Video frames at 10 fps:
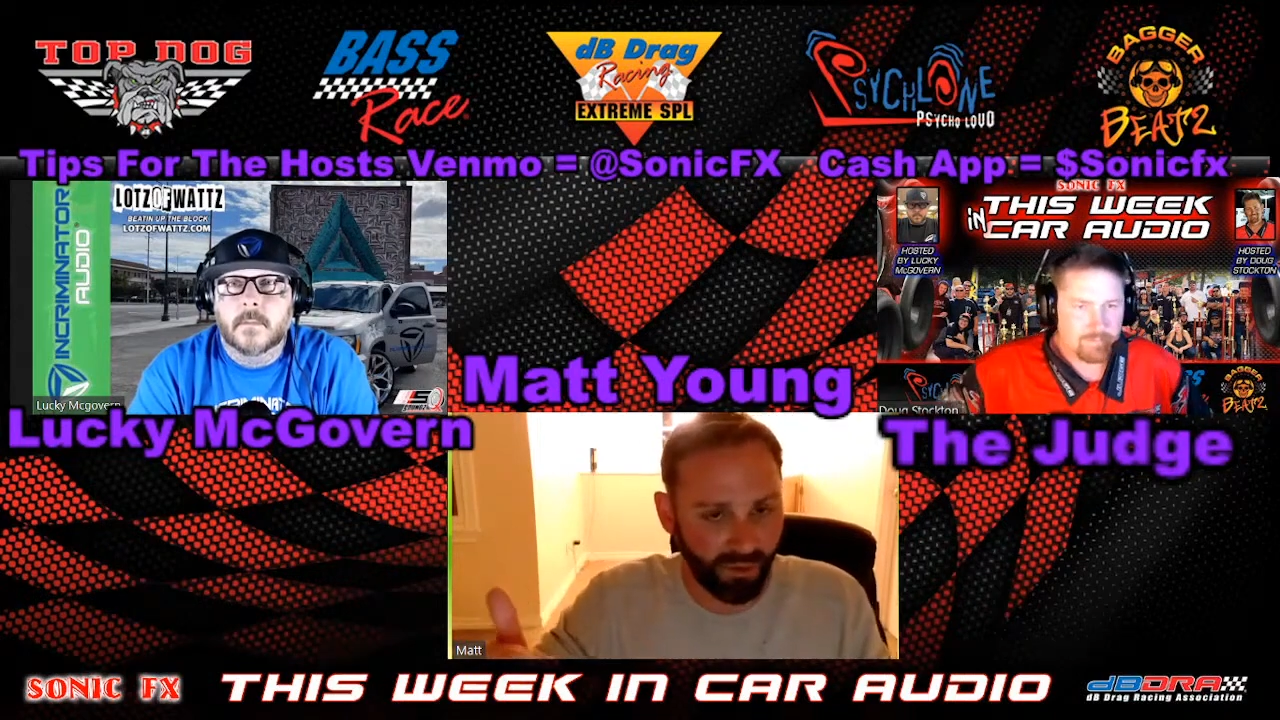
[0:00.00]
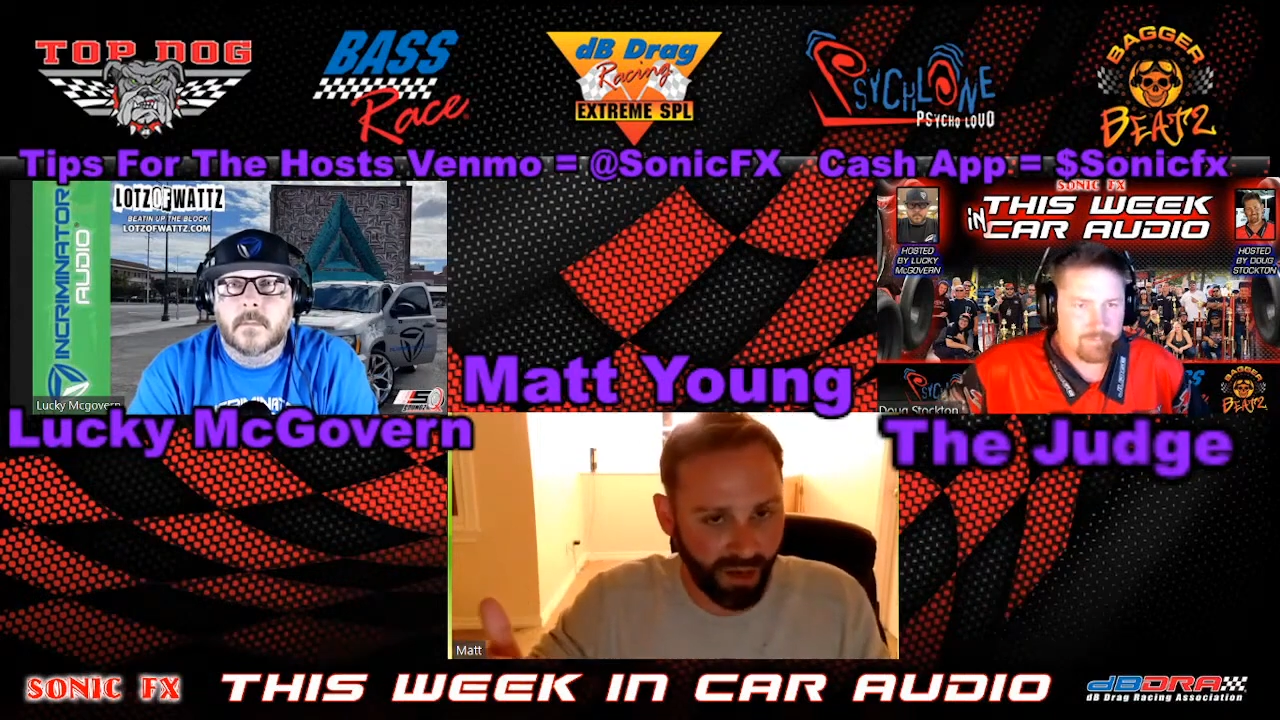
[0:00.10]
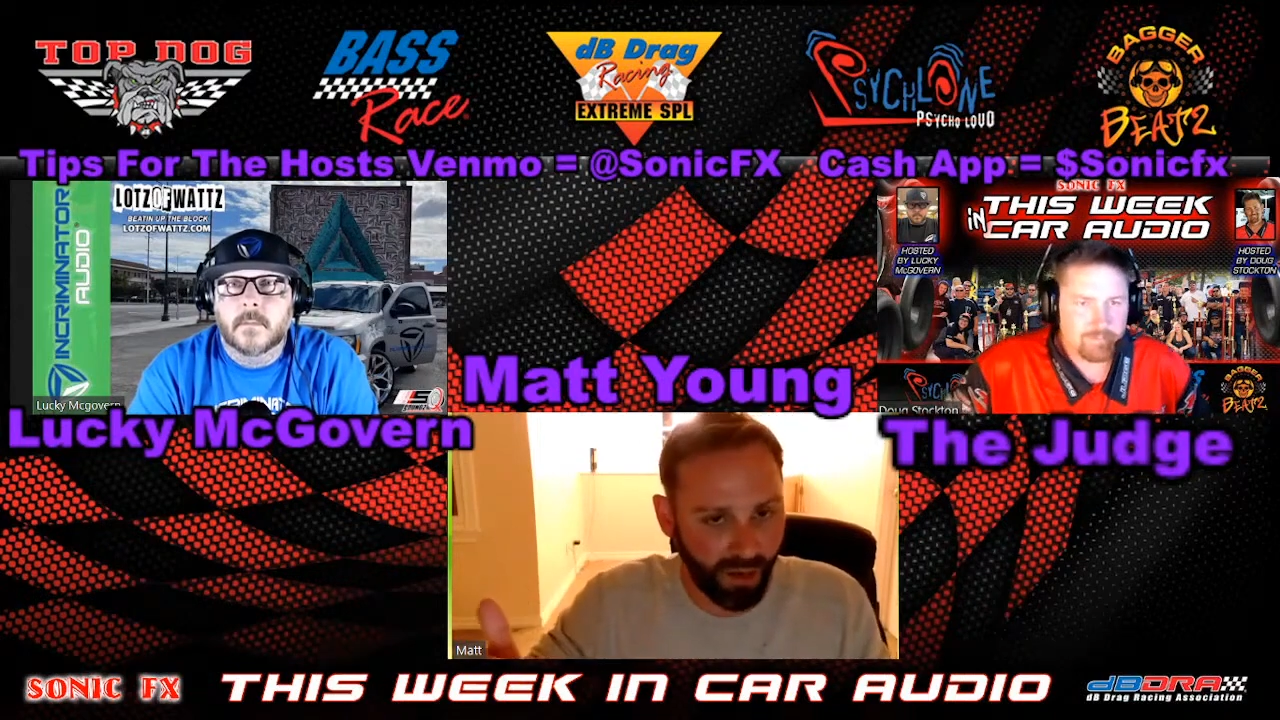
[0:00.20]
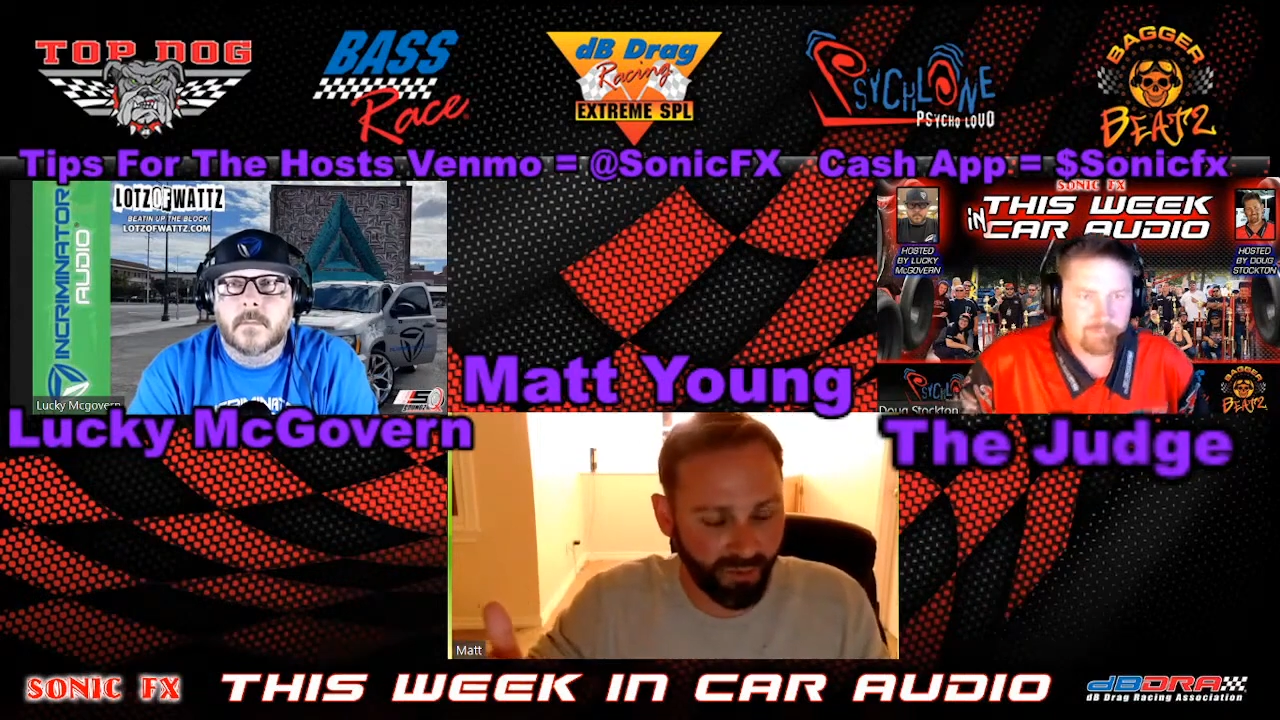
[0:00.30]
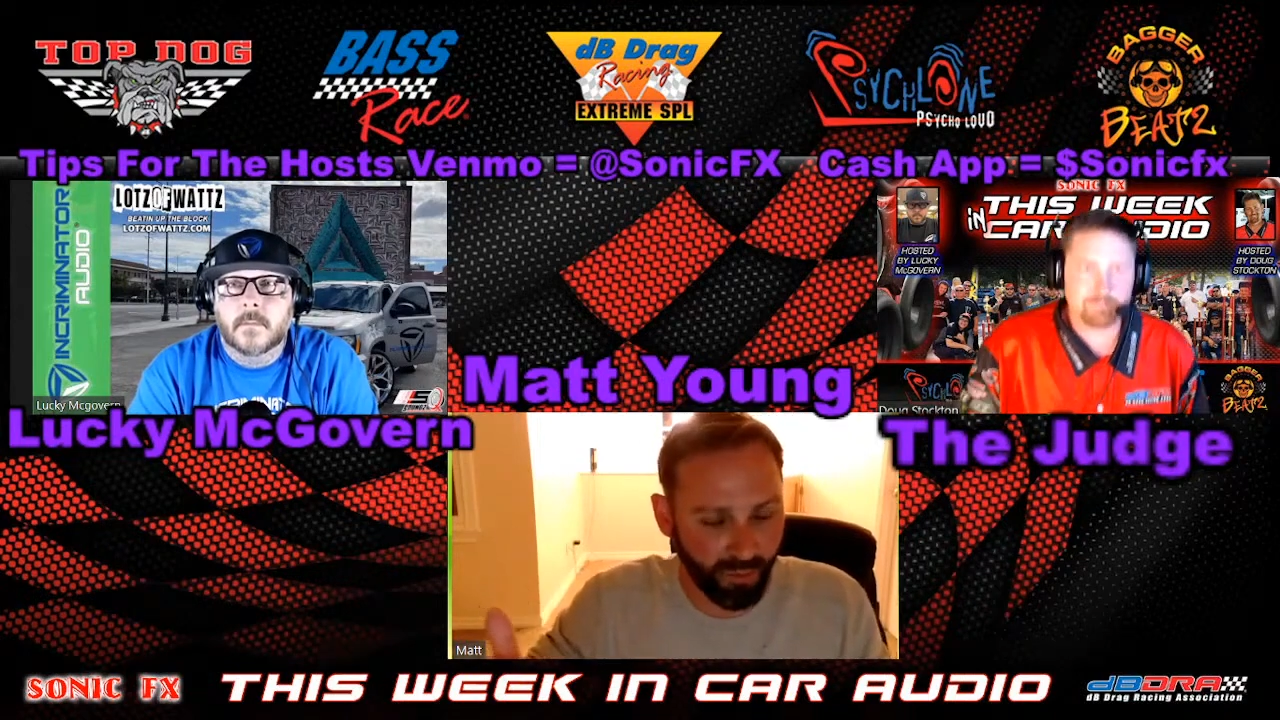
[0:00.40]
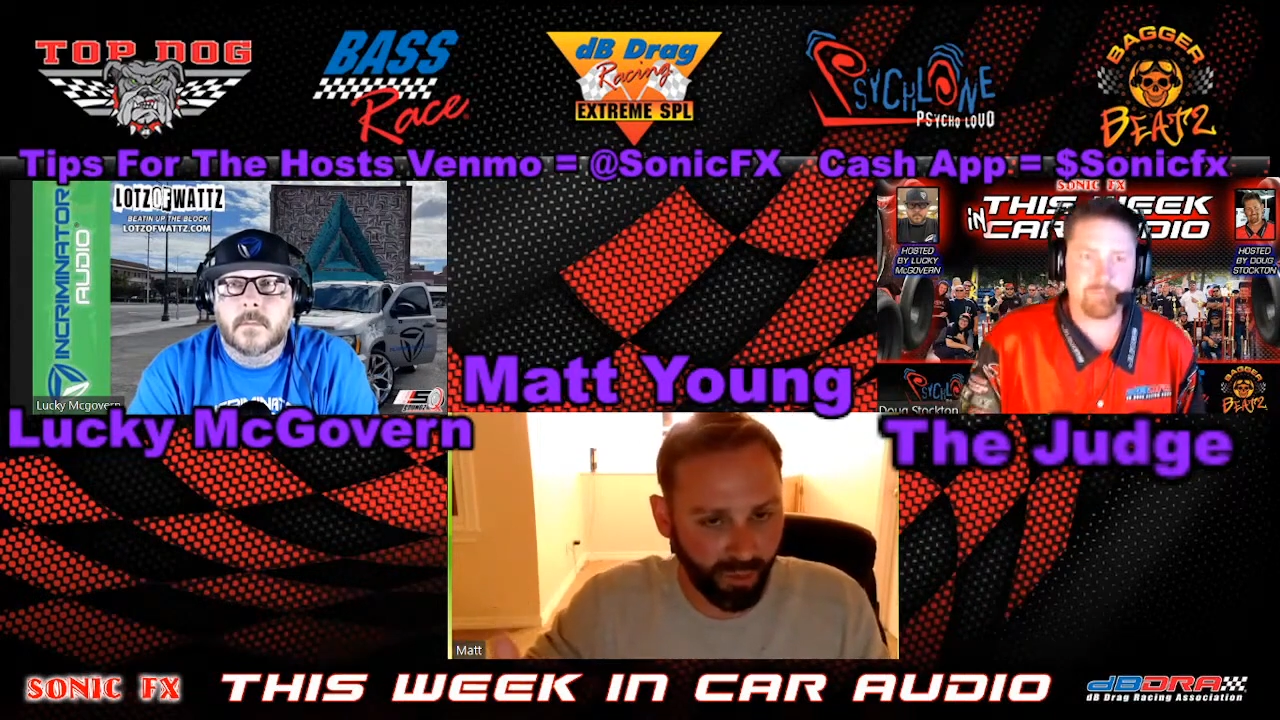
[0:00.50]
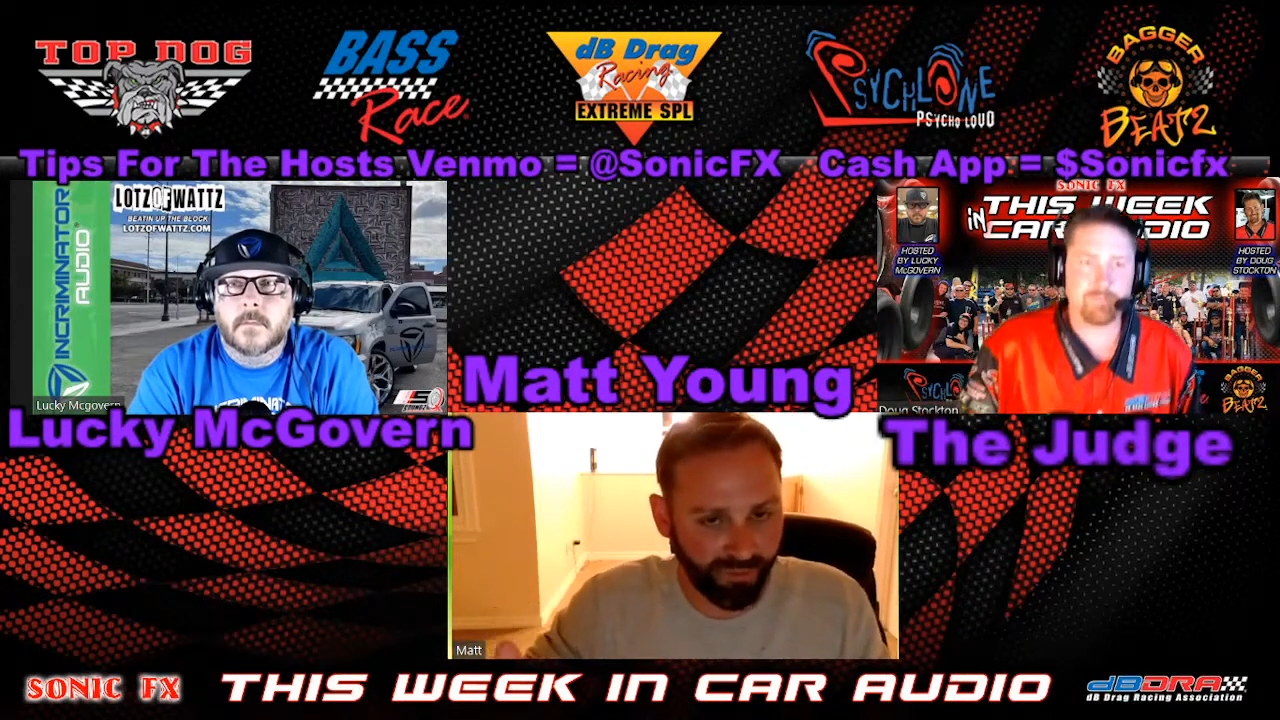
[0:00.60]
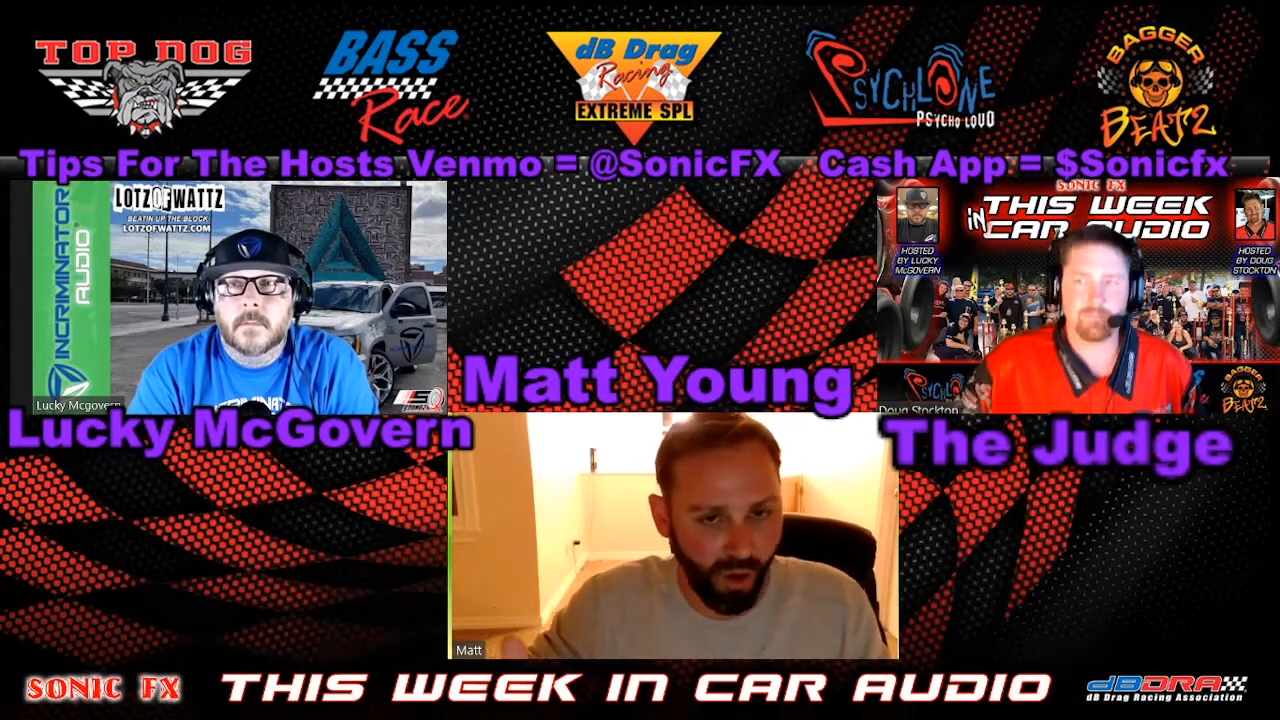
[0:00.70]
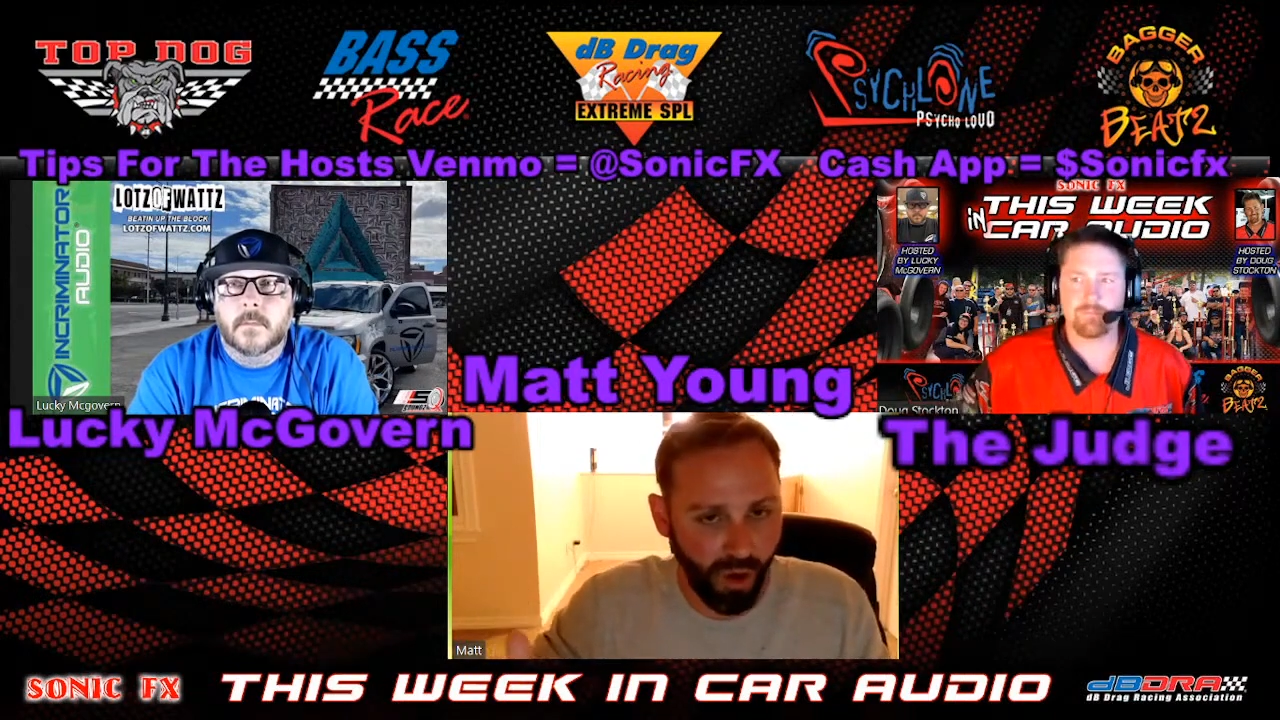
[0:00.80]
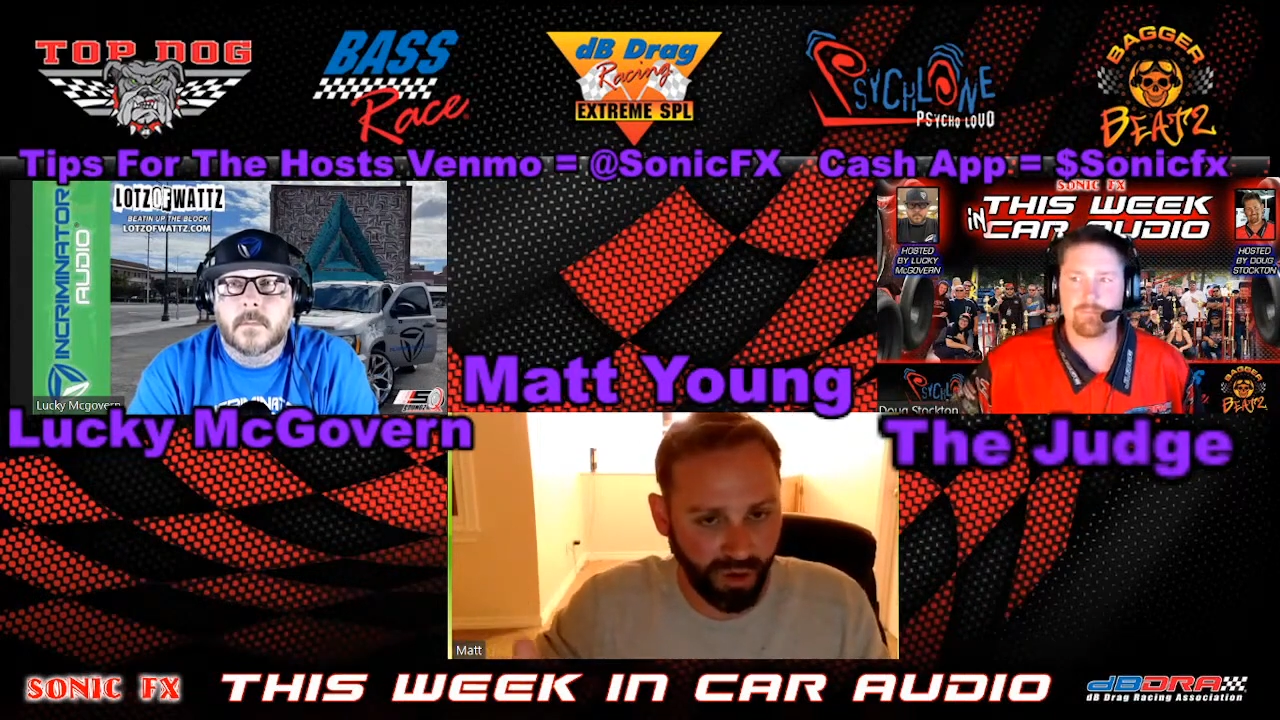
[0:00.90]
comfortable
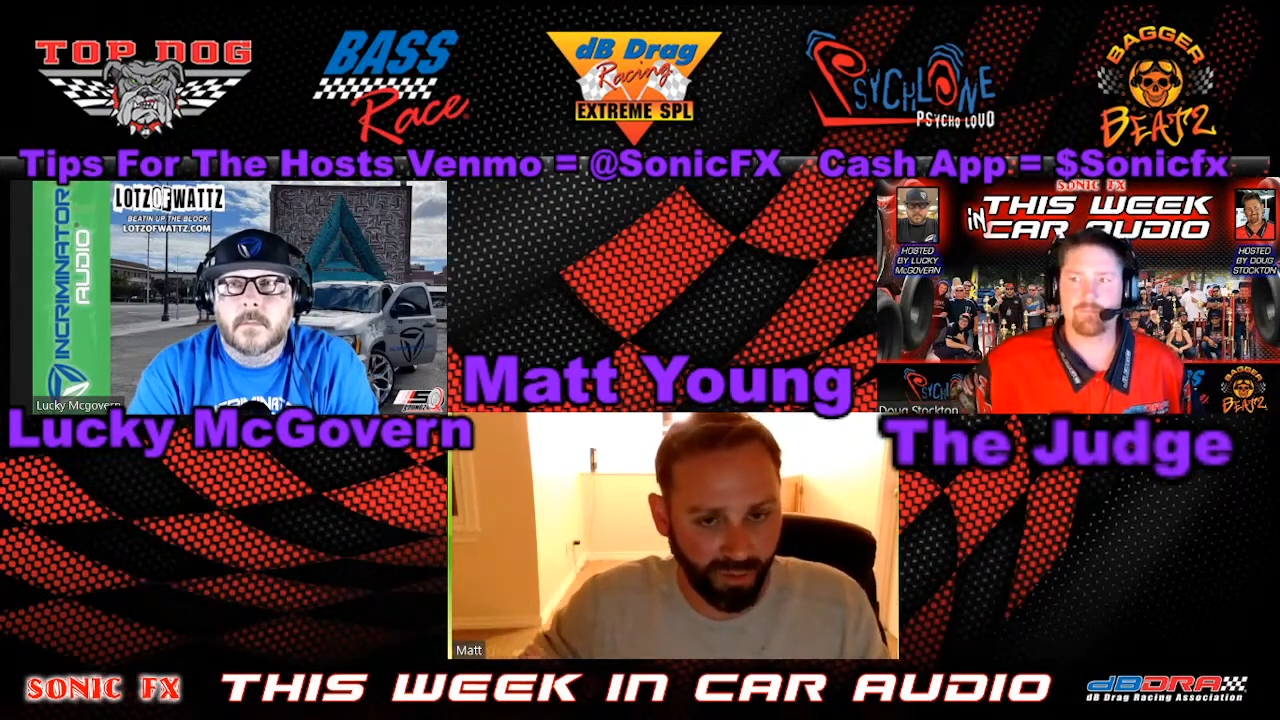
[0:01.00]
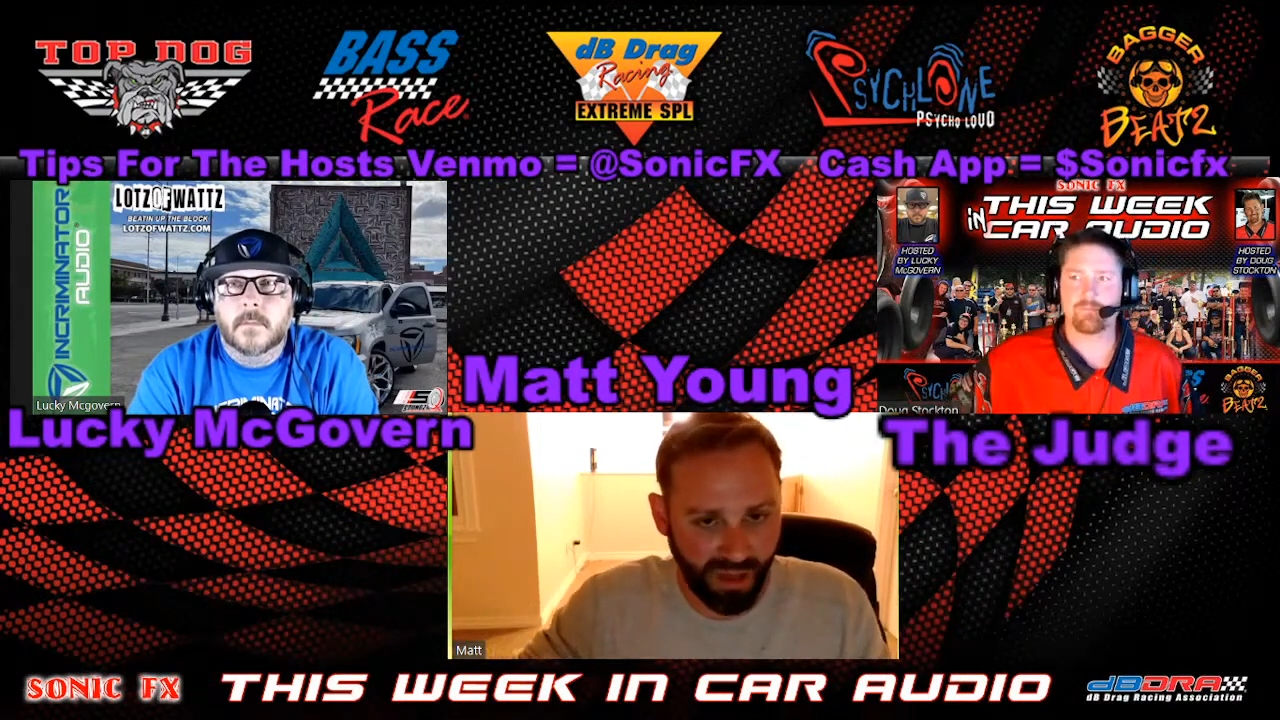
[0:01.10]
volume